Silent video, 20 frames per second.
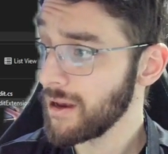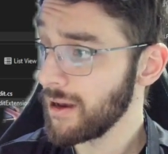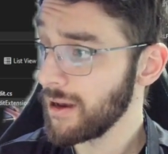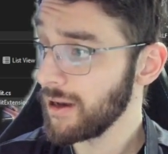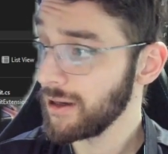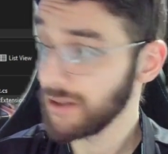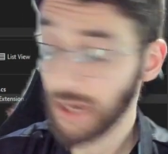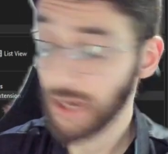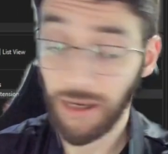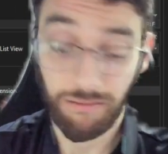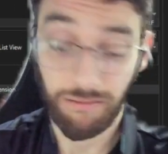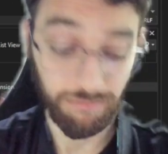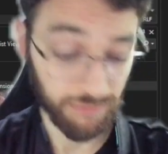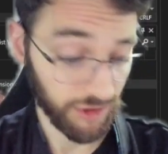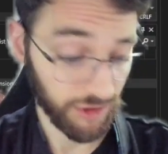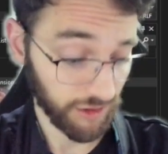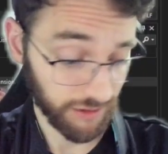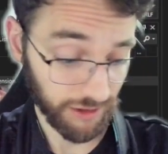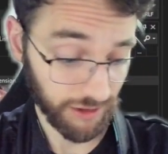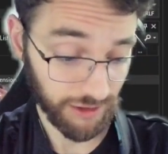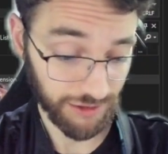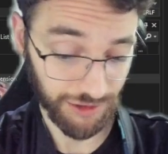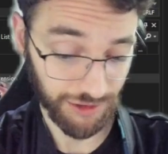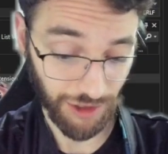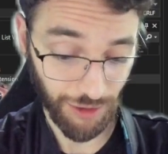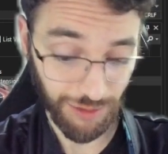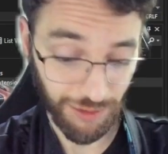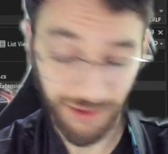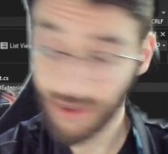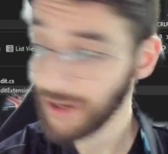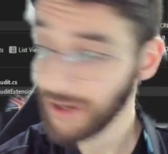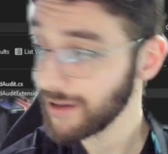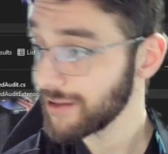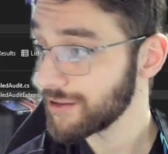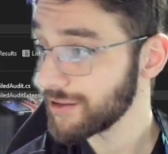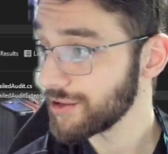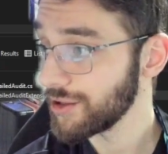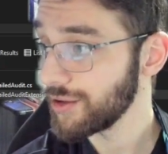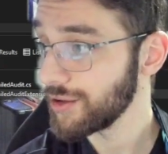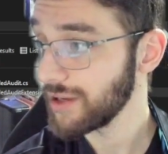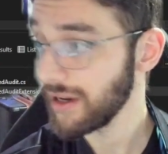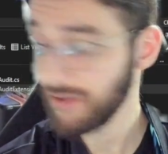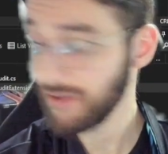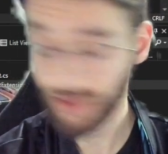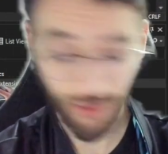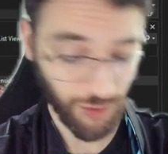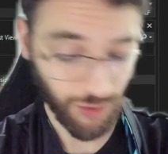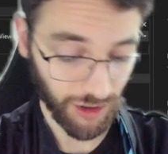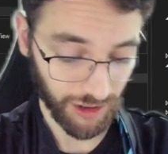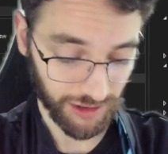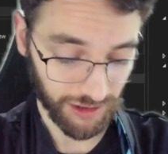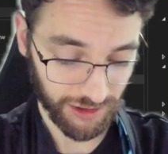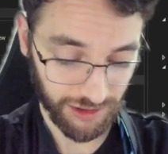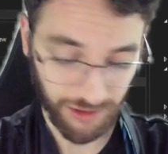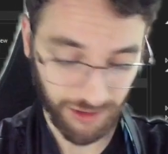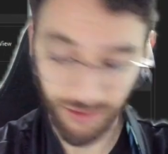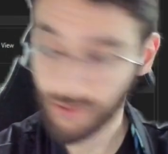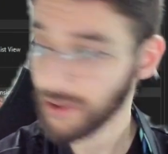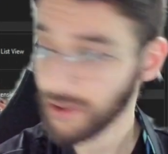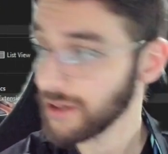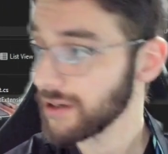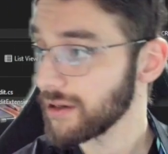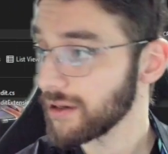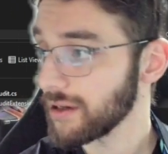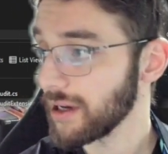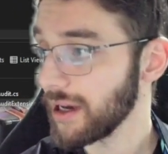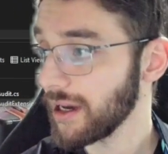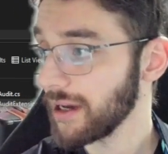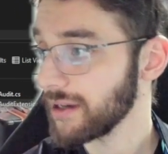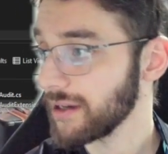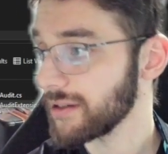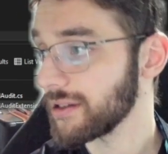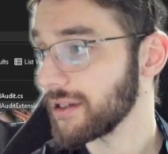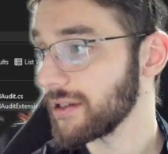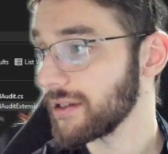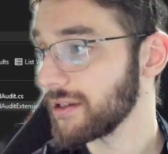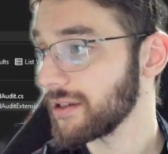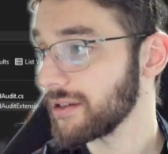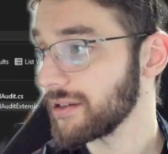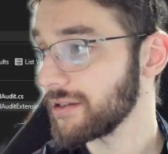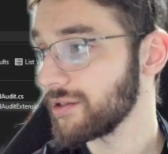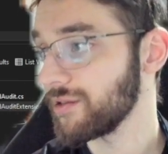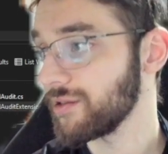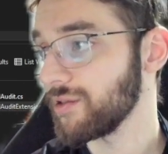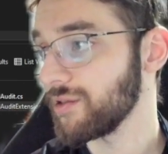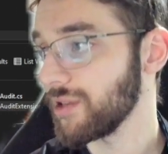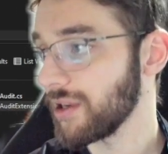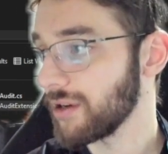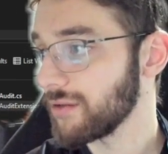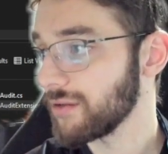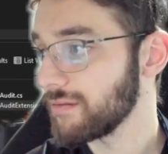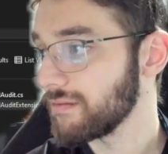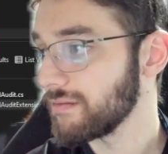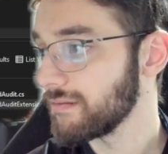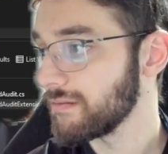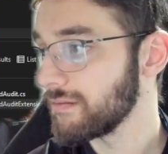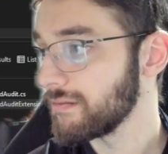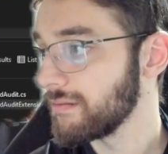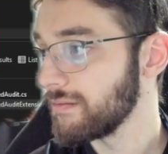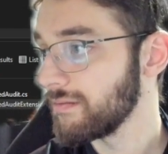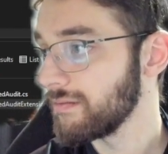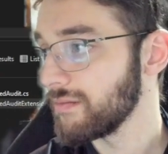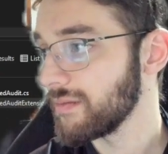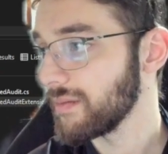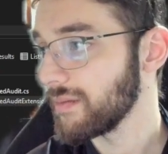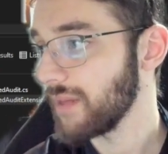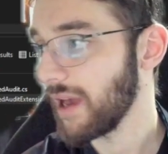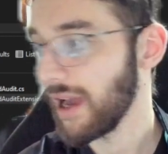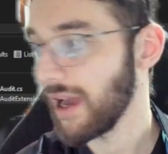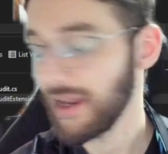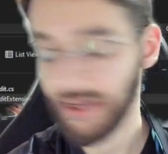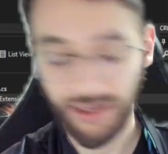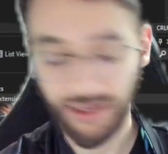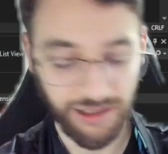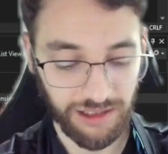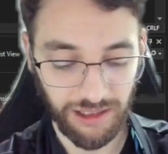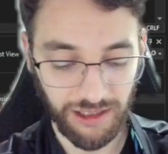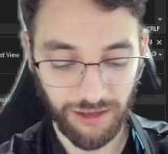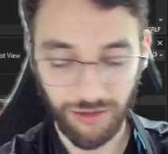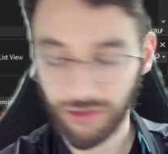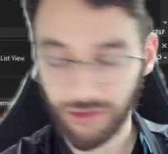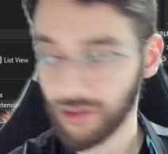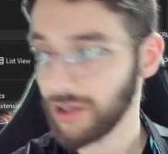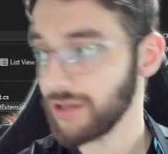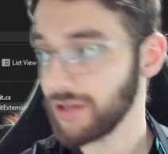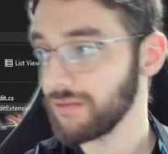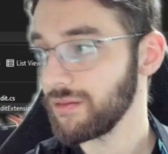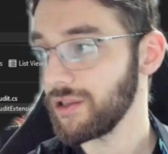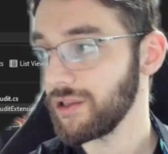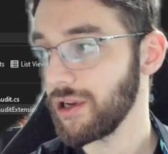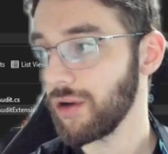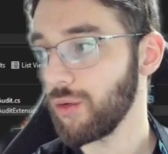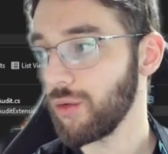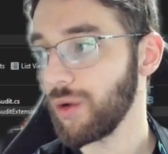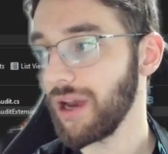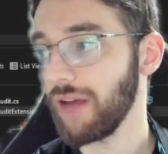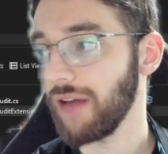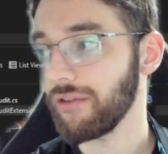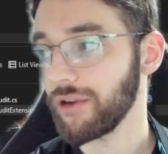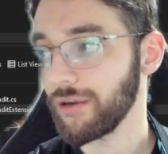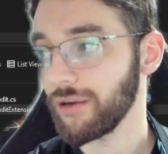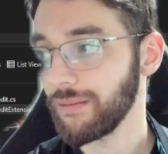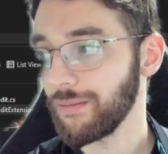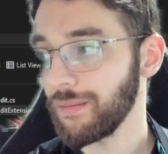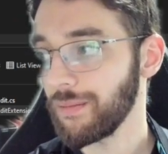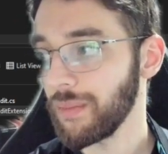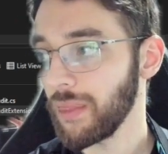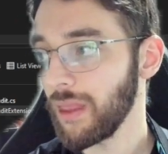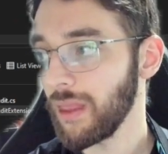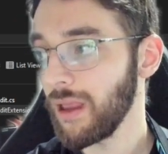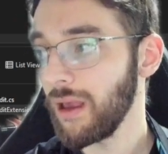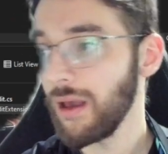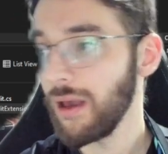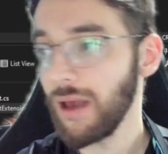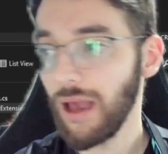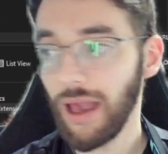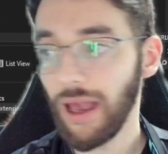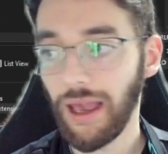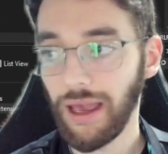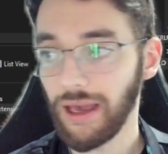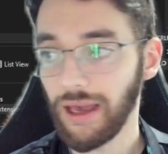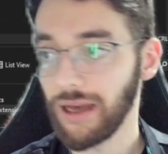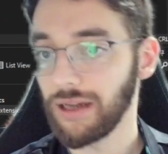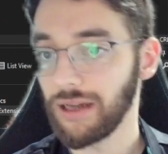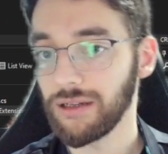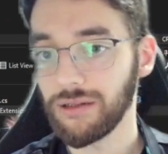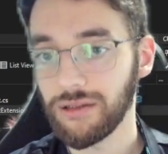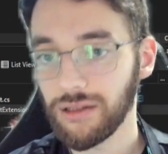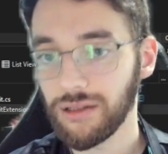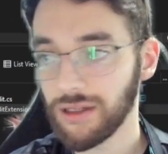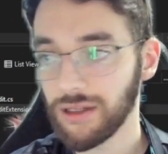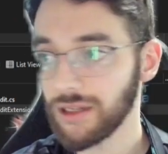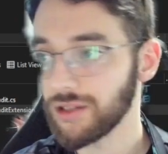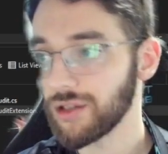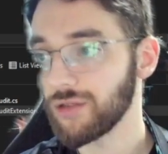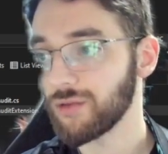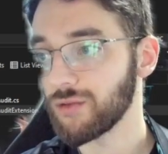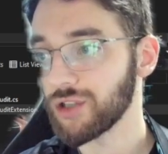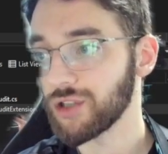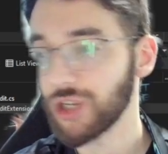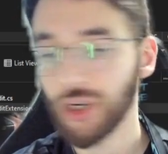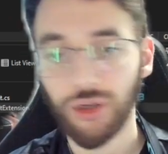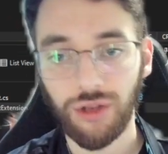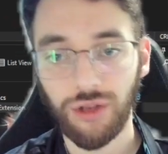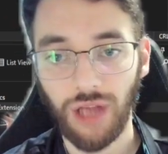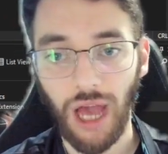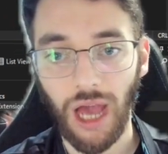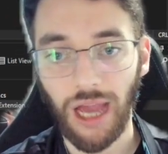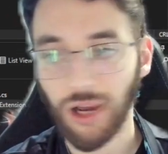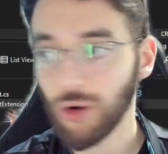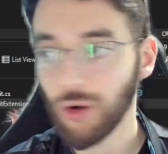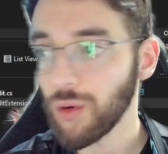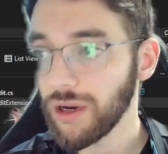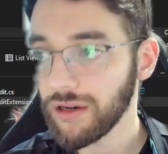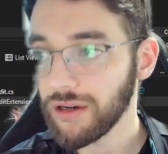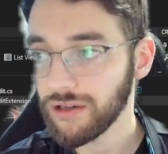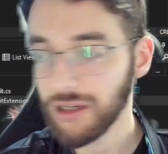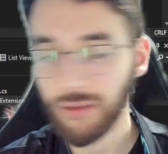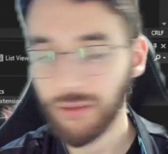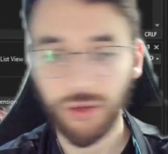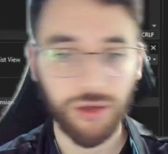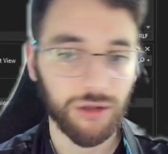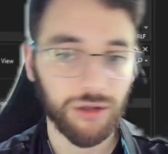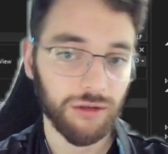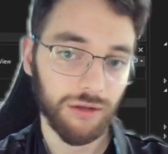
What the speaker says: yeah, you can just go in there and do whatever you want. So where x is, ID is equal to, whatever. And it's going to return the iQueryable,